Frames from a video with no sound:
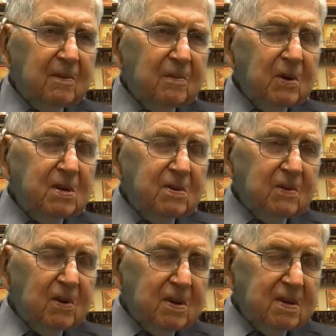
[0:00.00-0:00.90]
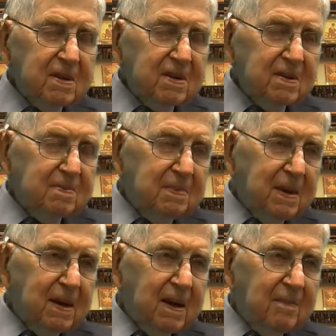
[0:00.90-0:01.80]
which of course has
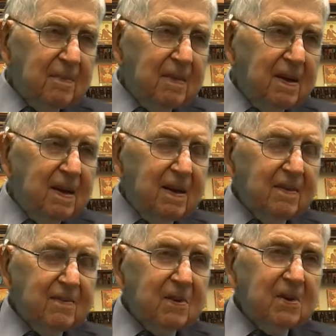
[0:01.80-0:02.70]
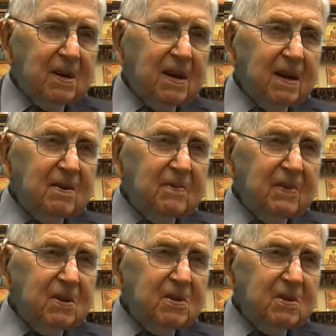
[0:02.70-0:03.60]
become very
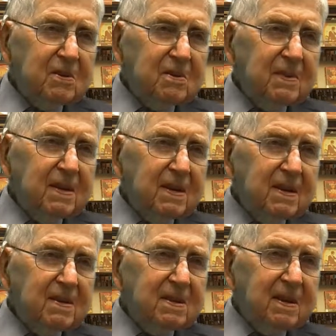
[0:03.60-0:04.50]
controversial because